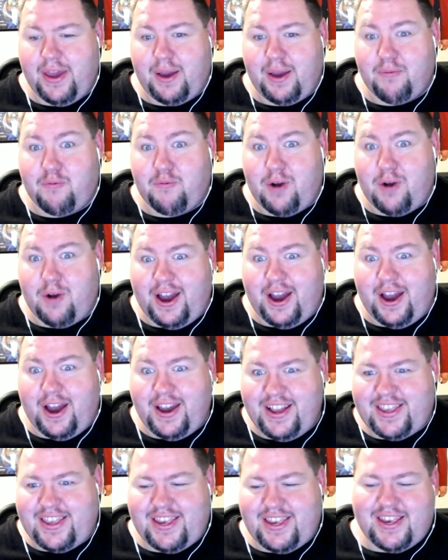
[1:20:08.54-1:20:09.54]

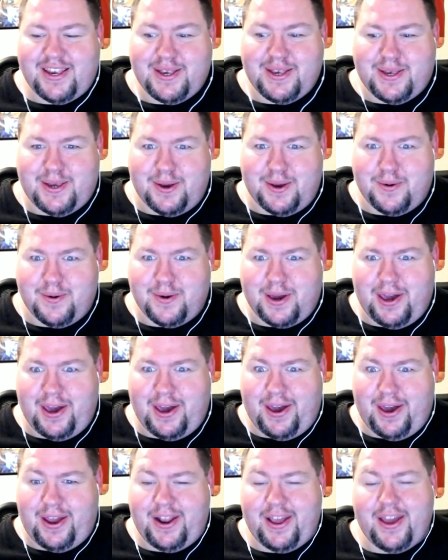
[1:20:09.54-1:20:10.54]
Right? So
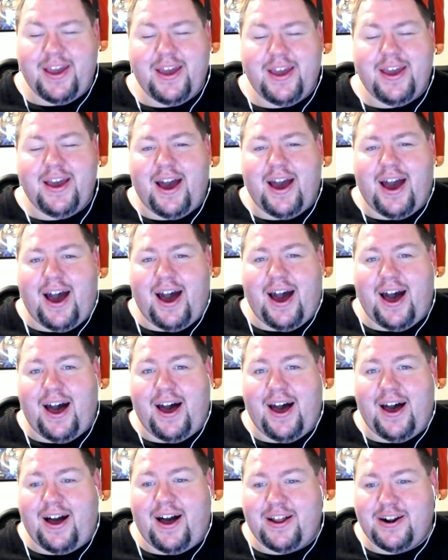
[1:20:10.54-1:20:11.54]
good.
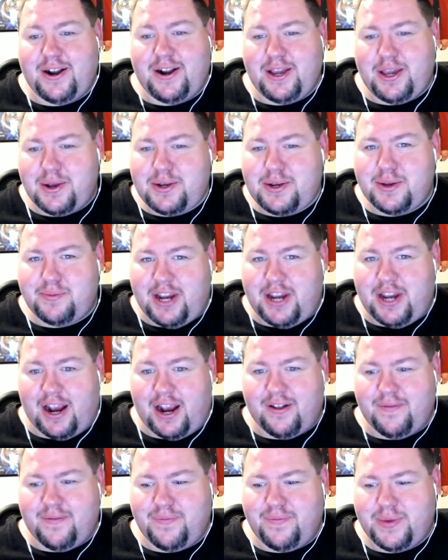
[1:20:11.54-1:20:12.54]
On our YouTube
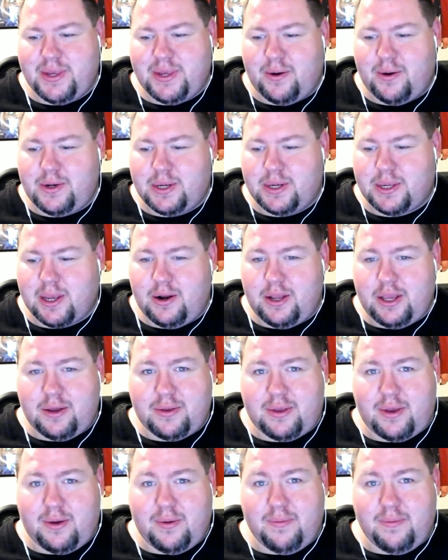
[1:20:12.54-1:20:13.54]
channel. So just go to
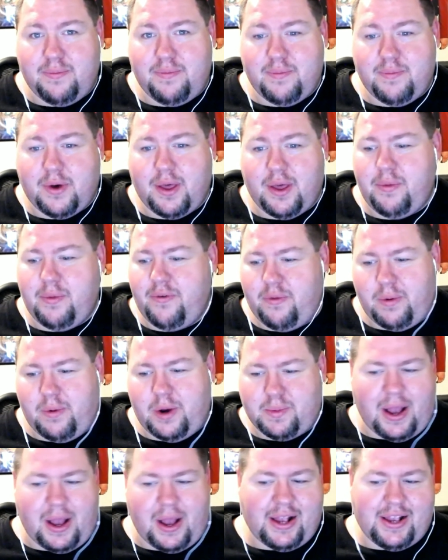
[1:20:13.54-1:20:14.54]
YouTube. Pull up Movie Bears
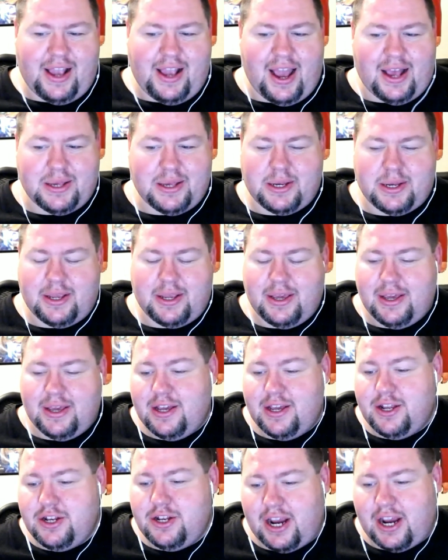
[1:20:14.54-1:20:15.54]
Podcast.
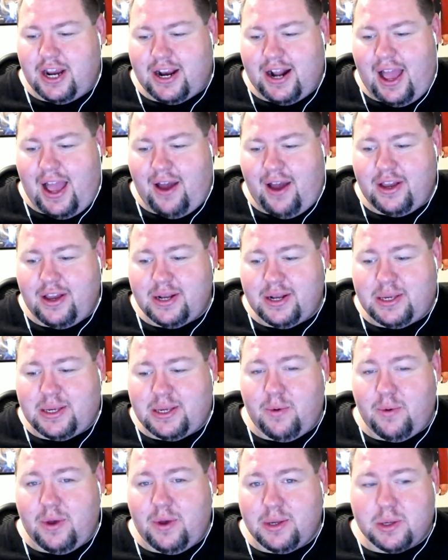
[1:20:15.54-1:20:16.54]
Check it out. You get to see
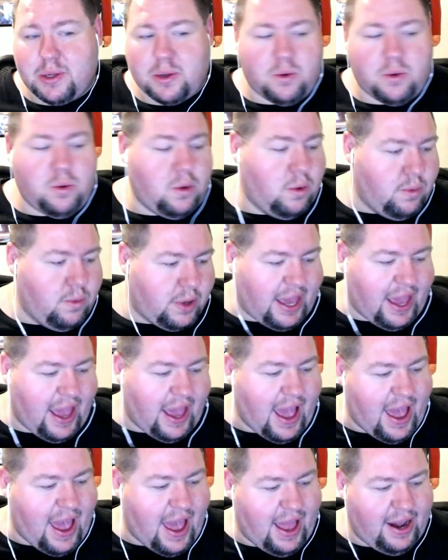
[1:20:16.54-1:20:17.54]
Will's cool Wookiee
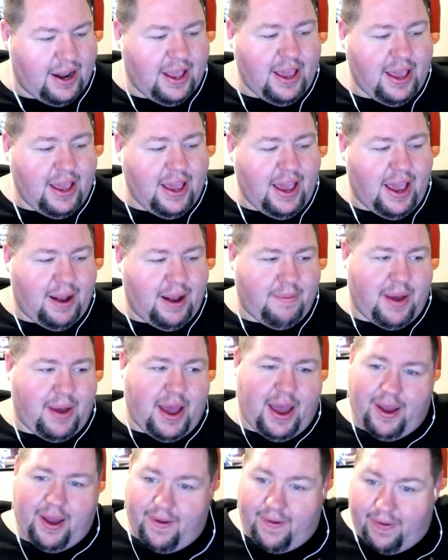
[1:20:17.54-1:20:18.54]
hat and
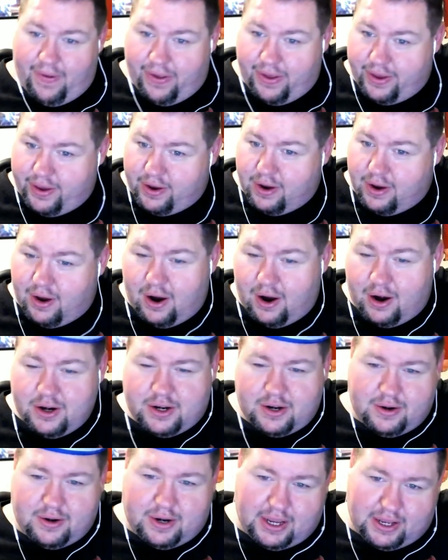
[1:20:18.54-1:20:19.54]
my
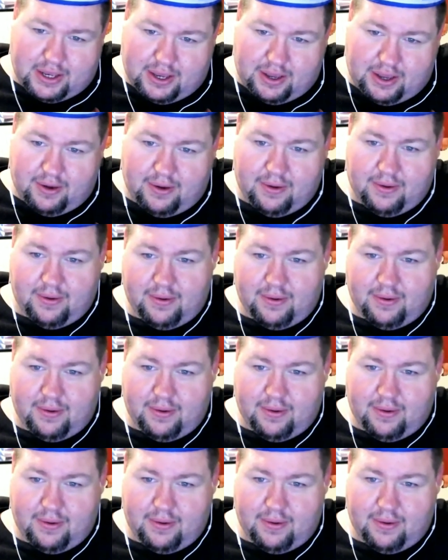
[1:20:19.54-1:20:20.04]
R2-D2